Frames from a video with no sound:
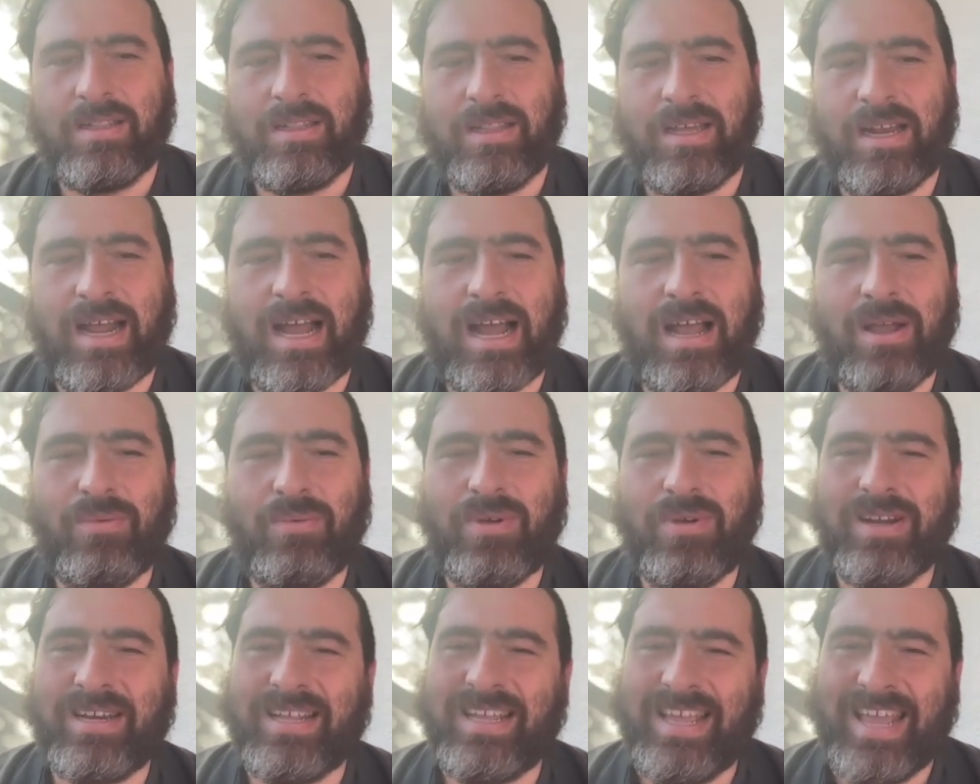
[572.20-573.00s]
that I
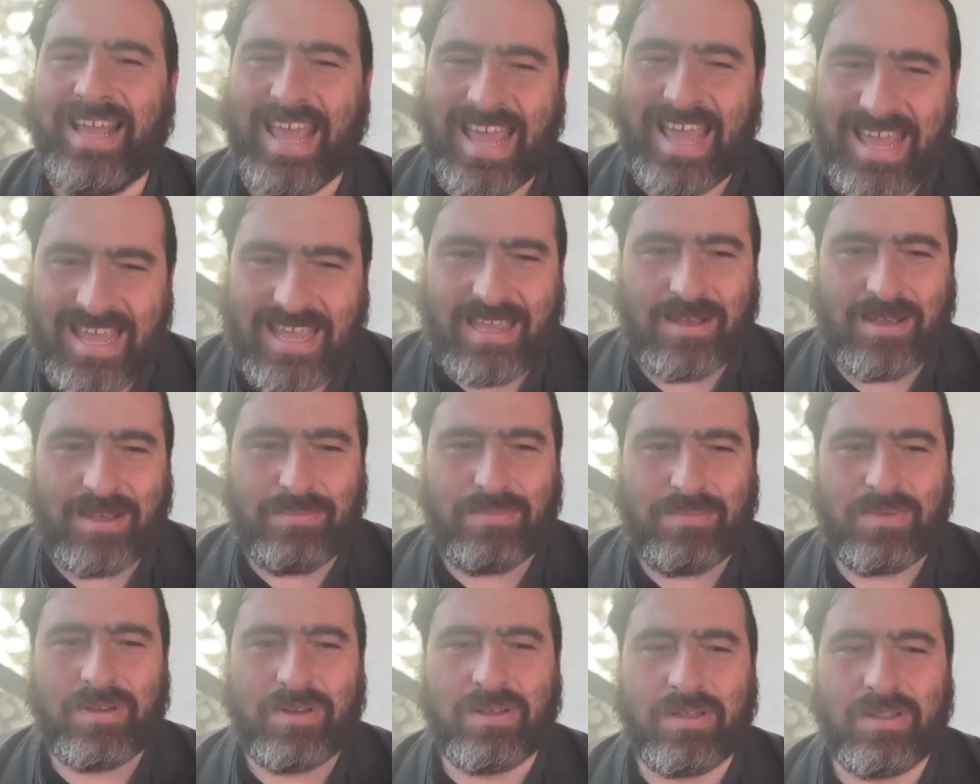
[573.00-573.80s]
would
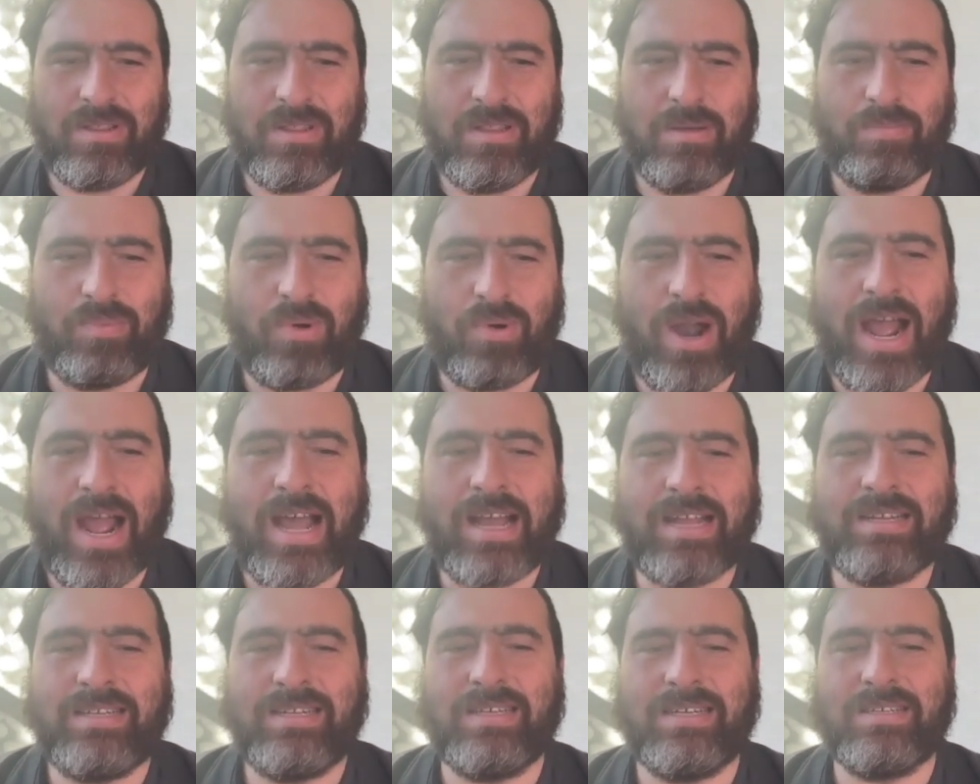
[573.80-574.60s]
game the
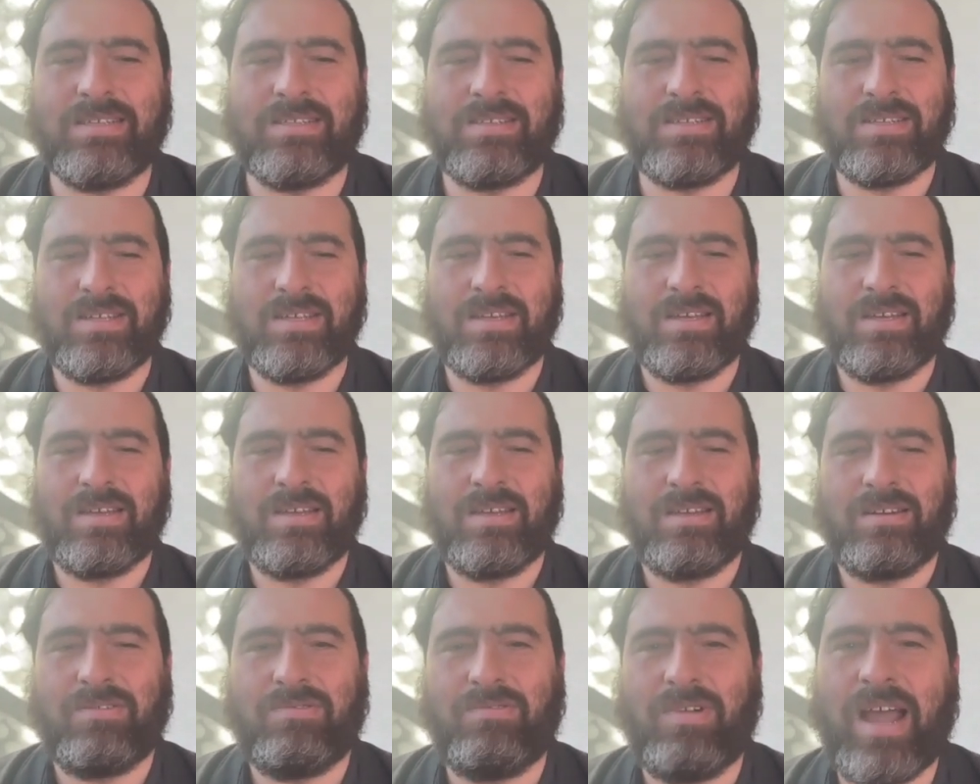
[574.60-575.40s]
practice
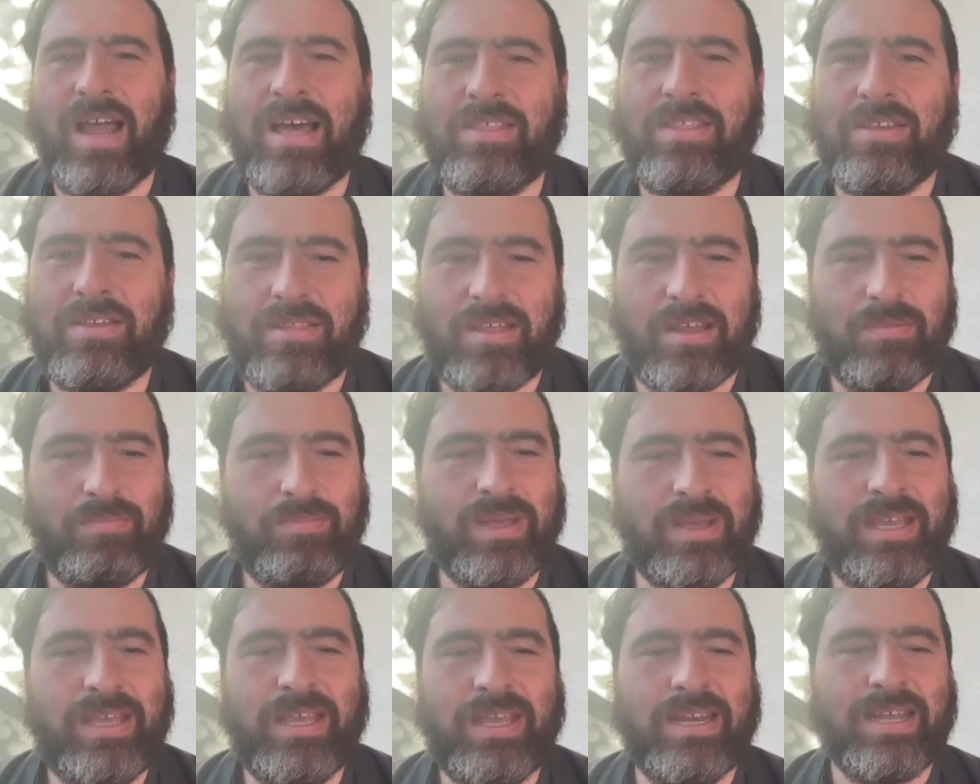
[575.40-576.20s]
rather than
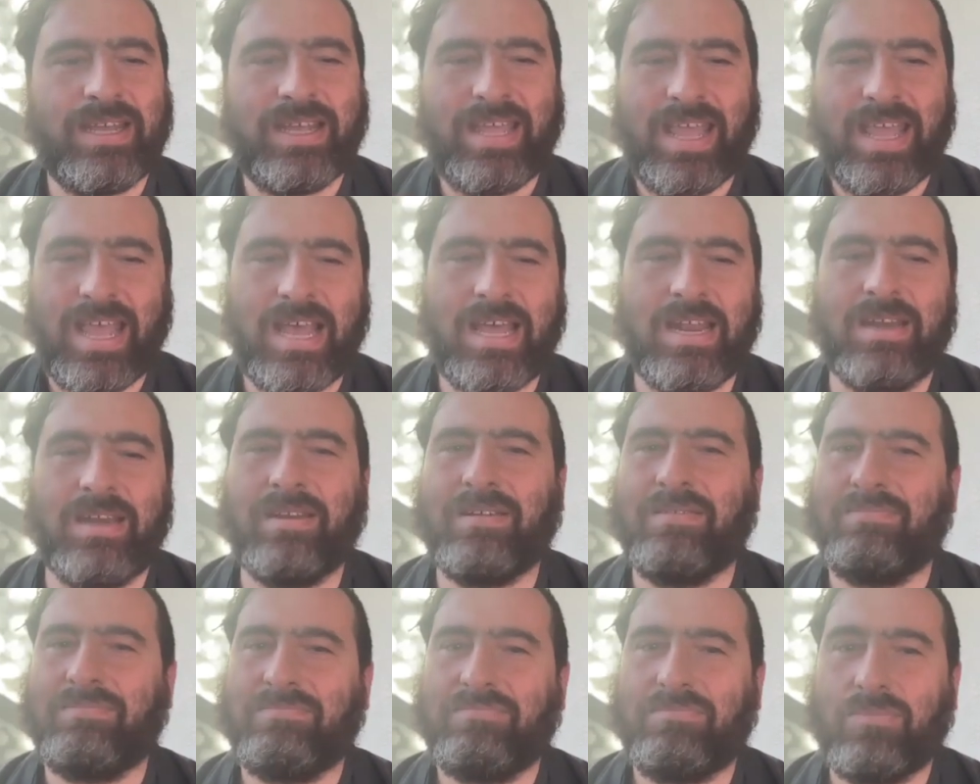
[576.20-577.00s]
begin again
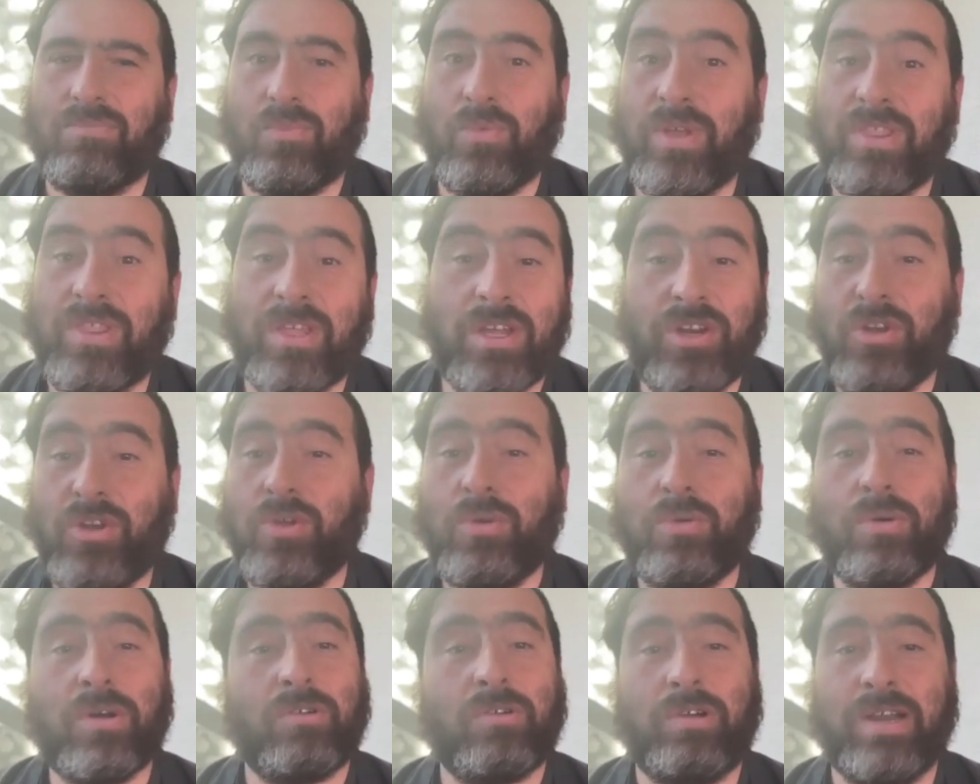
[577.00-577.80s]
with a
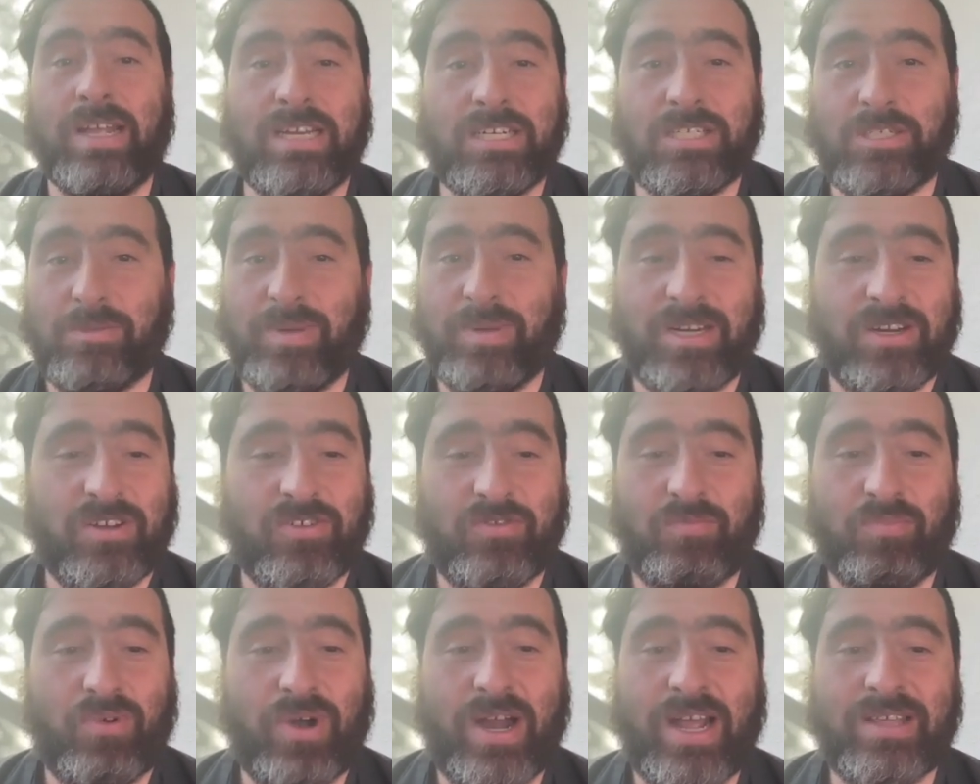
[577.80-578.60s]
new arrangement
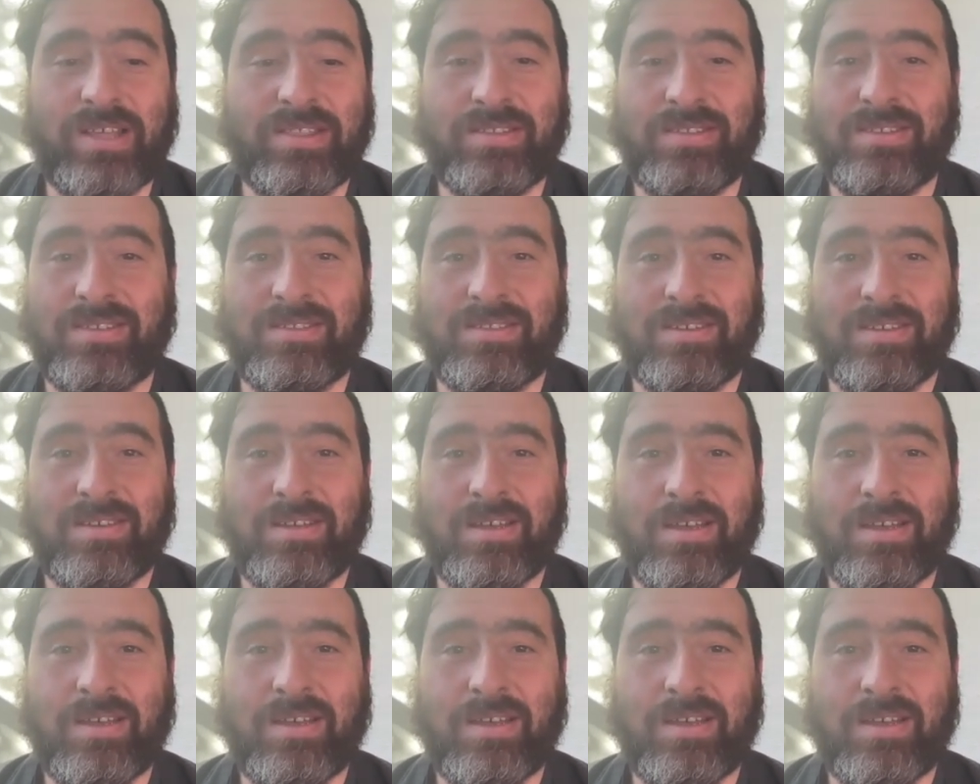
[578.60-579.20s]
of breaths,